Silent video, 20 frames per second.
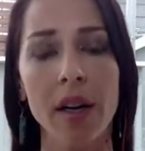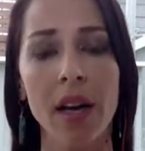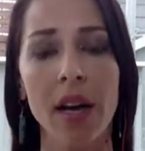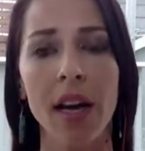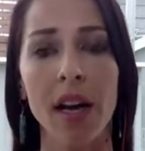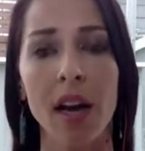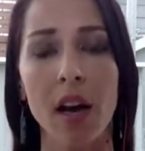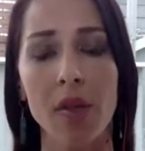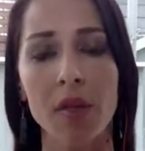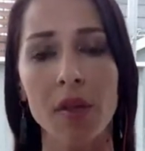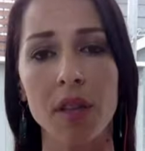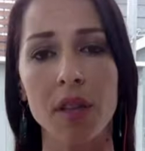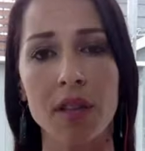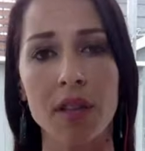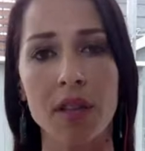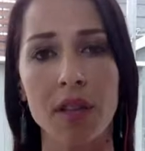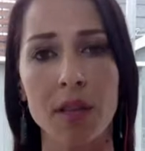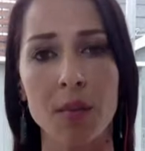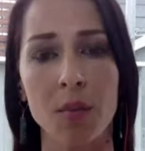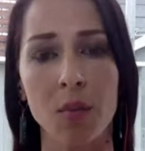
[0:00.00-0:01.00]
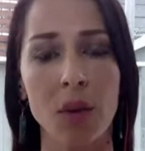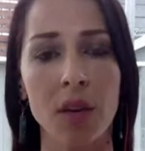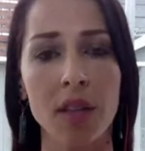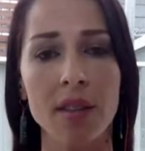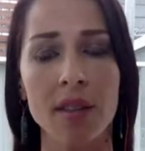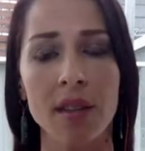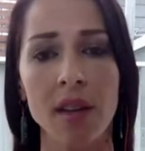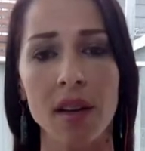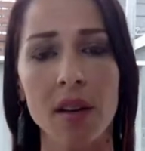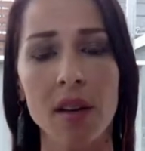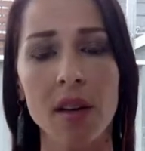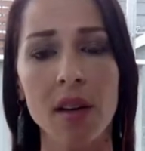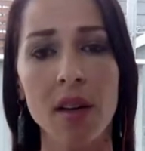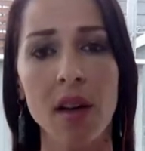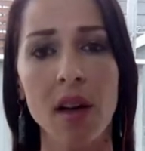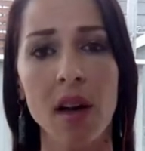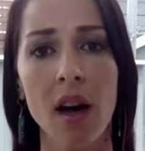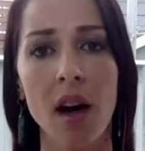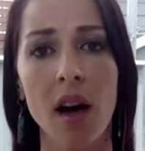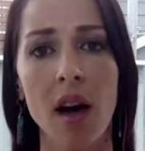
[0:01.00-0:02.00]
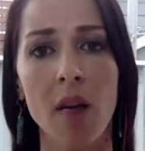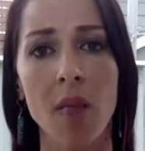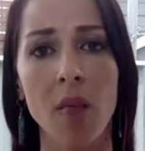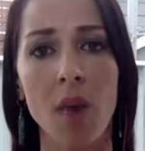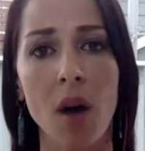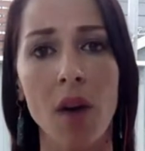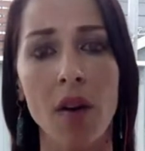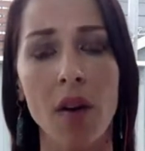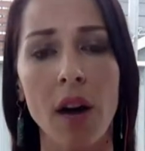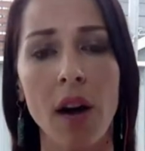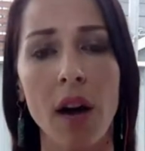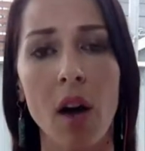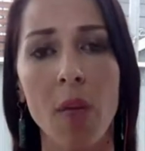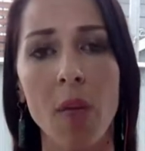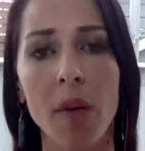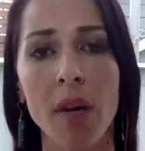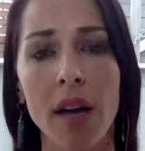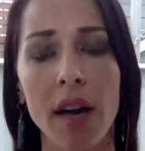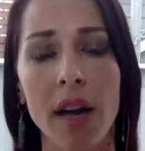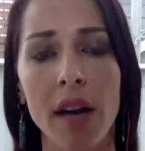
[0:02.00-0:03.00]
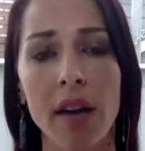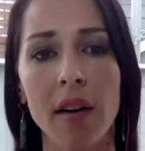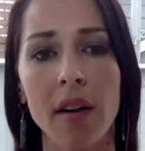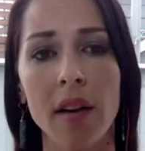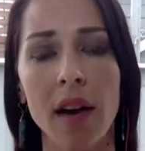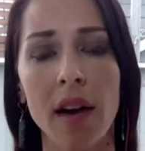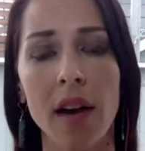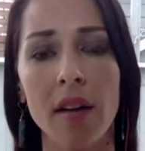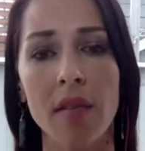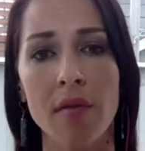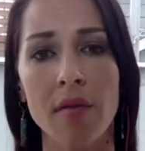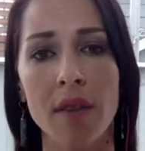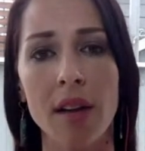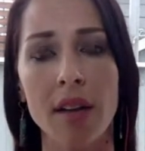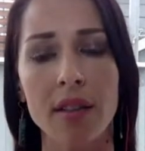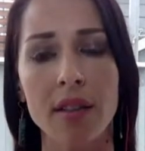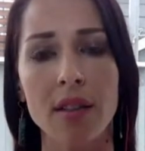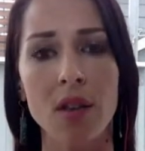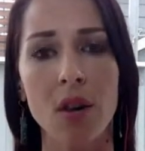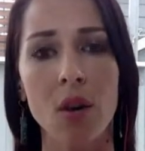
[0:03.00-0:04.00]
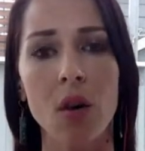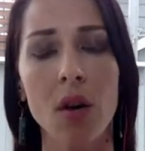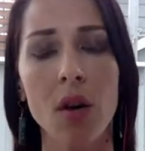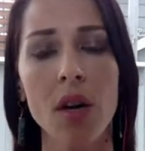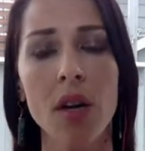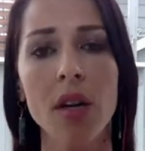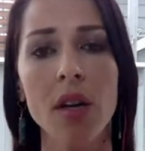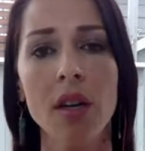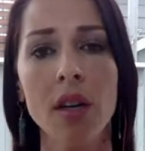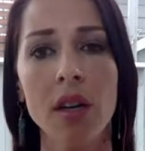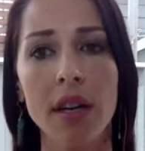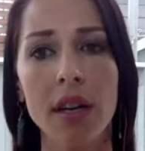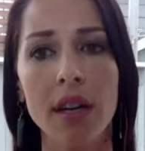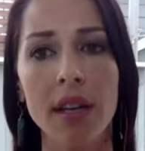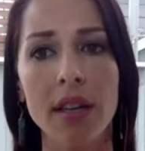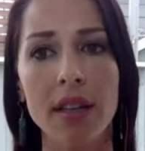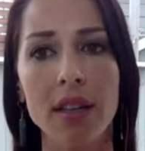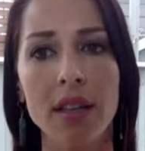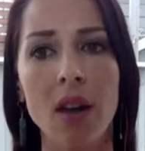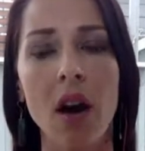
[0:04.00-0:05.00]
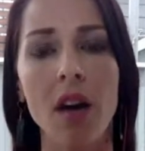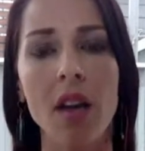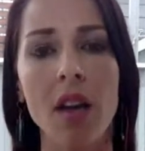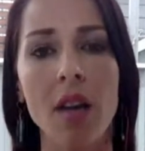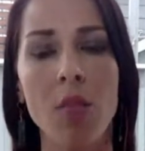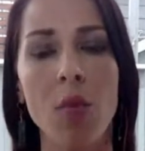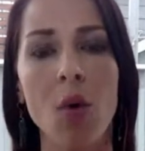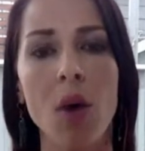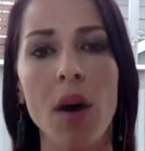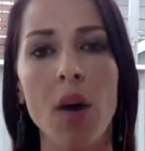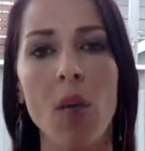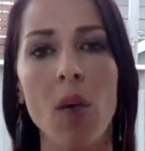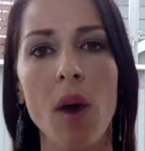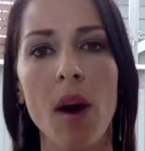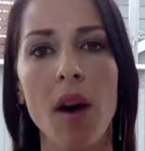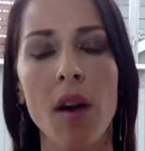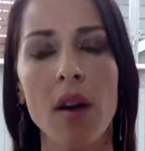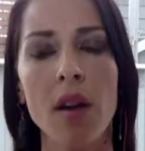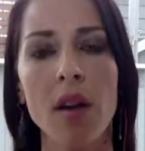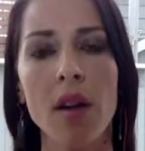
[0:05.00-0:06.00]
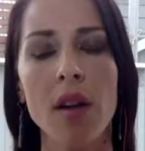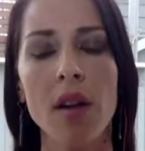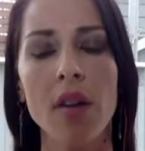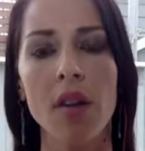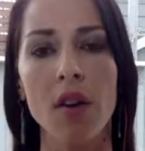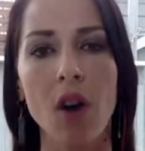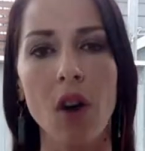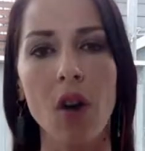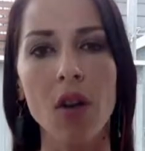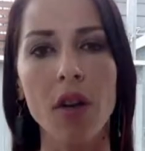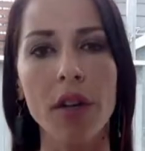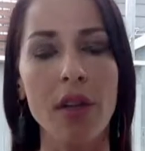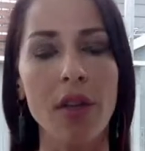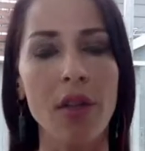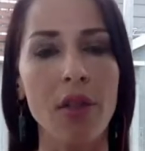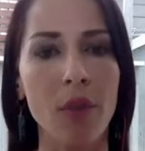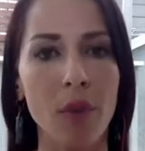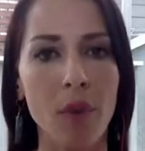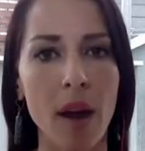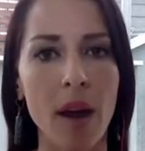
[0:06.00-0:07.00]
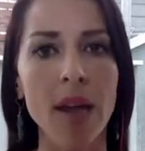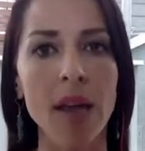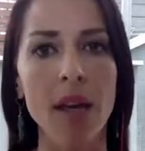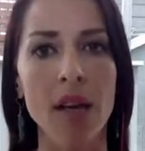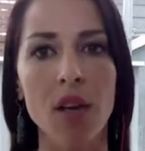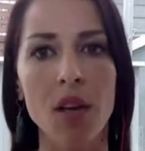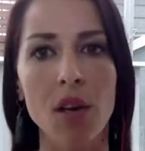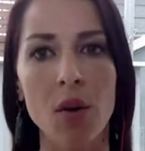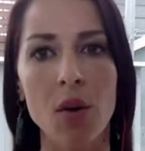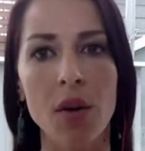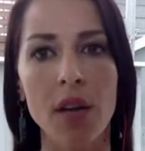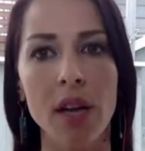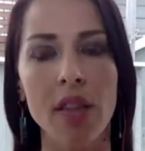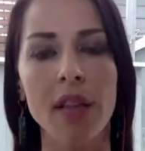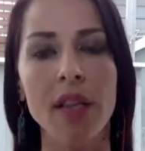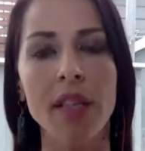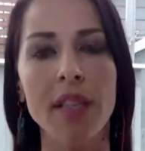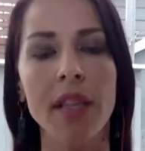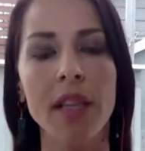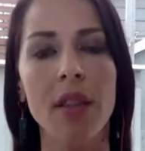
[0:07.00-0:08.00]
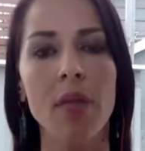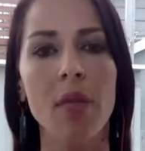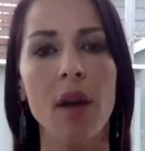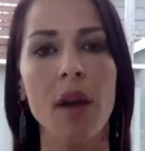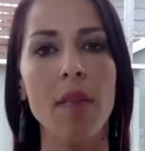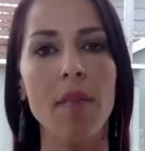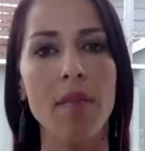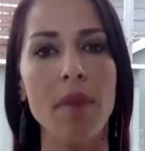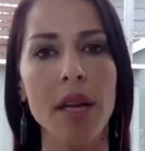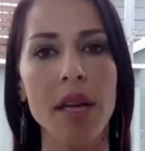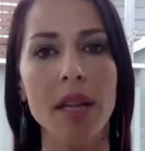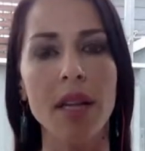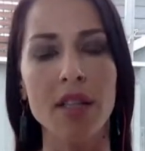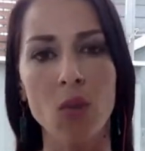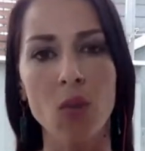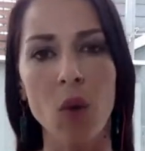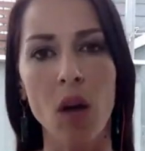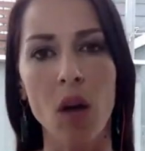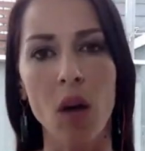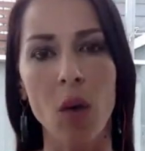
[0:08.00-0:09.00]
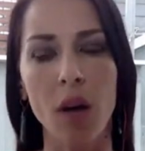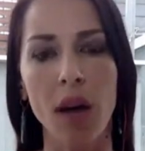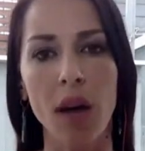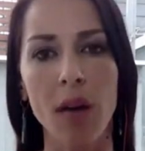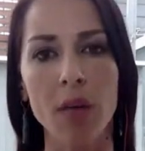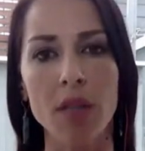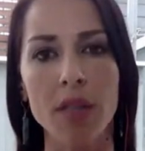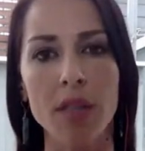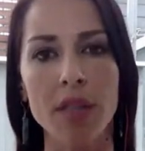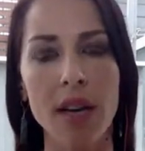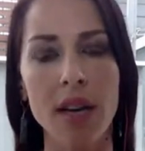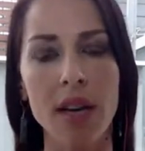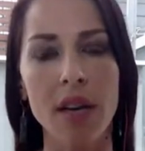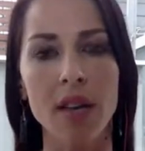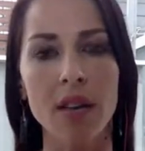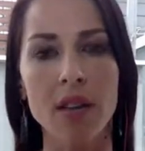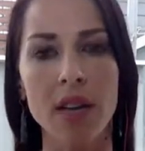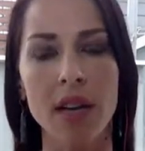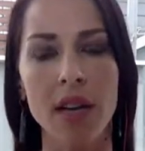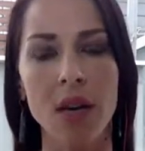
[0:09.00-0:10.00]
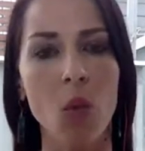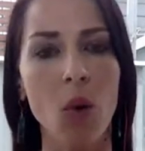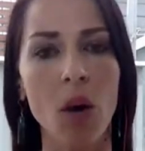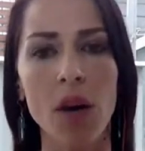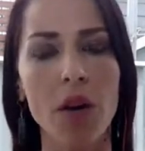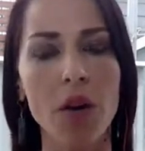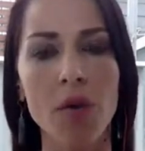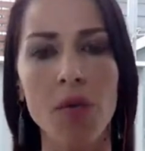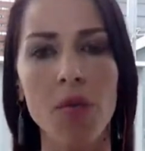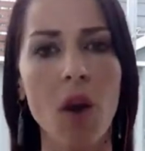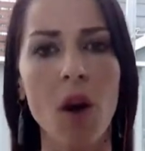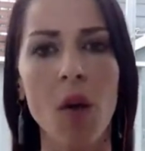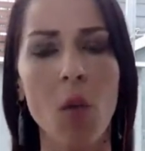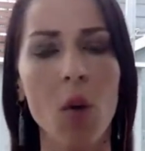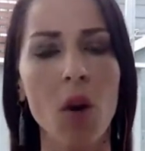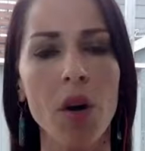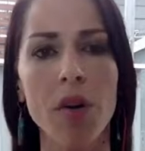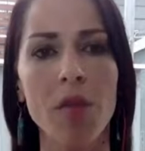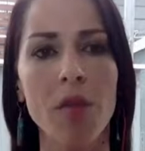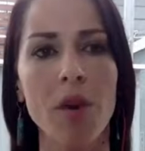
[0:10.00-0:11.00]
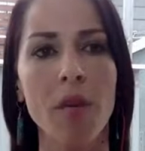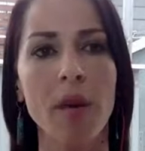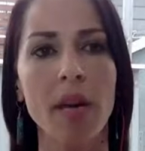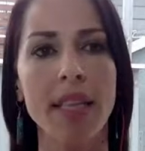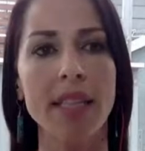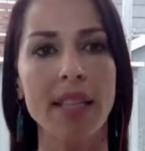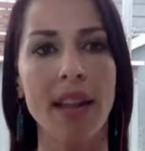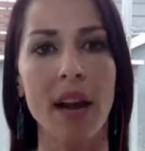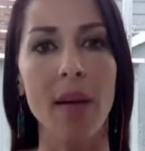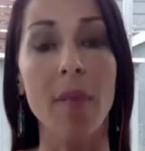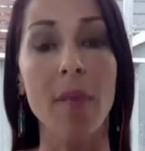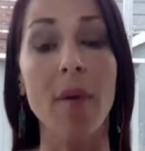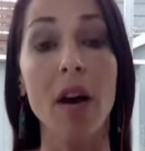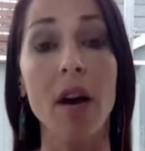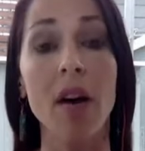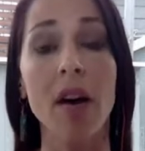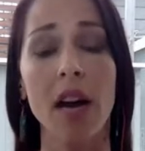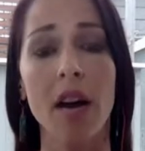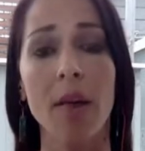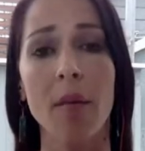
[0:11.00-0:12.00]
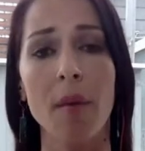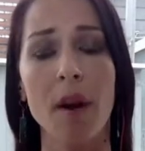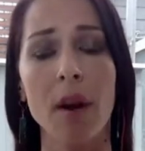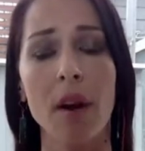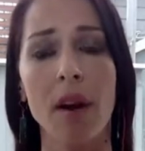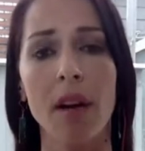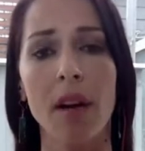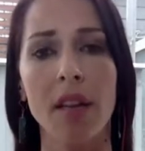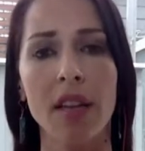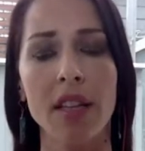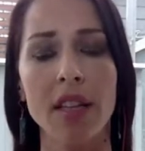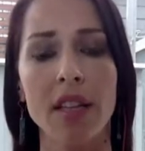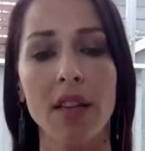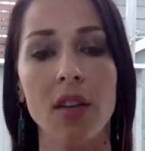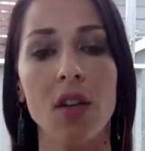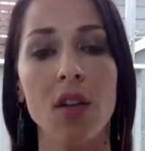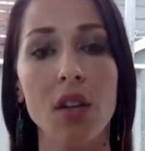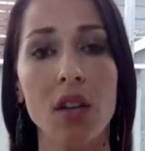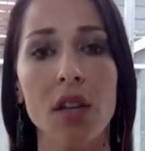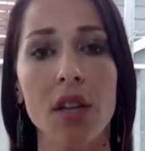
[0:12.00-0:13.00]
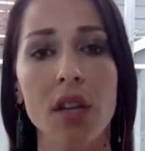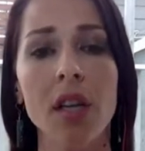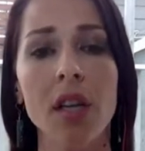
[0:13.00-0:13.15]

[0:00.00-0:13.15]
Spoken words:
an outfit that says Prensa on her helmet and vest. So it's gone to the point where they're not only threatening you, and they did threaten me as well when I was there, saying, where are you from? Where are you from? And I said, I'm American. And they said, good,